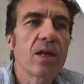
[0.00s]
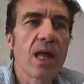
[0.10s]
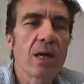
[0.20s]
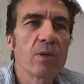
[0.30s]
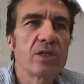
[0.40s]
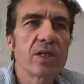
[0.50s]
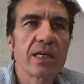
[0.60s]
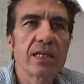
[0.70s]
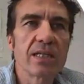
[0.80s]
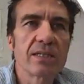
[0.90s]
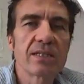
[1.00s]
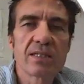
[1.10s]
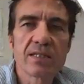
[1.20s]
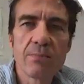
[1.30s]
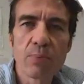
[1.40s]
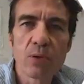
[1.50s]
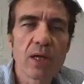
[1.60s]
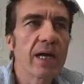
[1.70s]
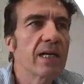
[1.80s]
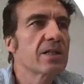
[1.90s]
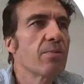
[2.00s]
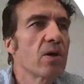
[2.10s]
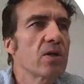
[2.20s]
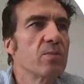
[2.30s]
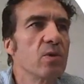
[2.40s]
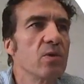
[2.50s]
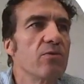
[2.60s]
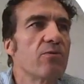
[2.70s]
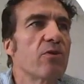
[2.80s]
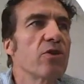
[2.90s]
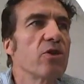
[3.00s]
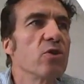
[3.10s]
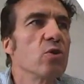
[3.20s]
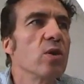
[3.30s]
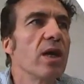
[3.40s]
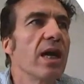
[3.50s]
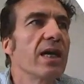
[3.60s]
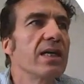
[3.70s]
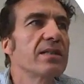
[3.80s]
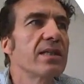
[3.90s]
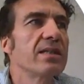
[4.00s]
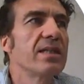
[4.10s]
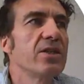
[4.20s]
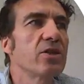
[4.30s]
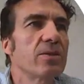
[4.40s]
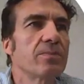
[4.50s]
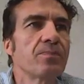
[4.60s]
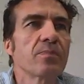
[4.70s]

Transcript: the language as simple as possible for you as a teacher.